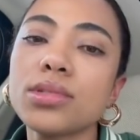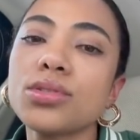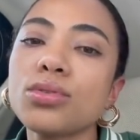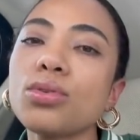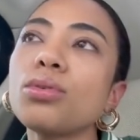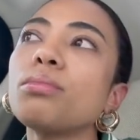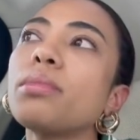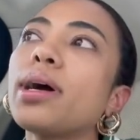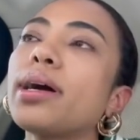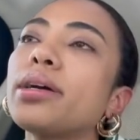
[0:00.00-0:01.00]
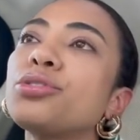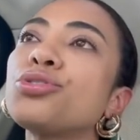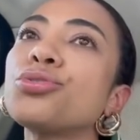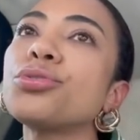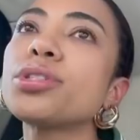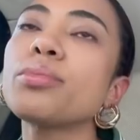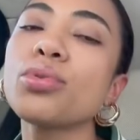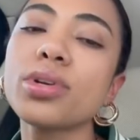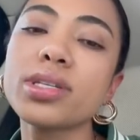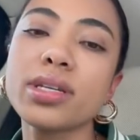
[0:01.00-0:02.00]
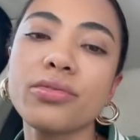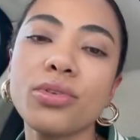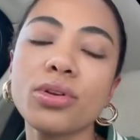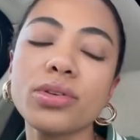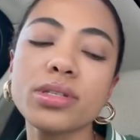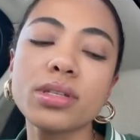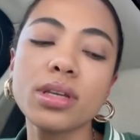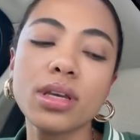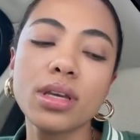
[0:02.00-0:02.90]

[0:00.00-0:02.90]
to all my true supporters and followers.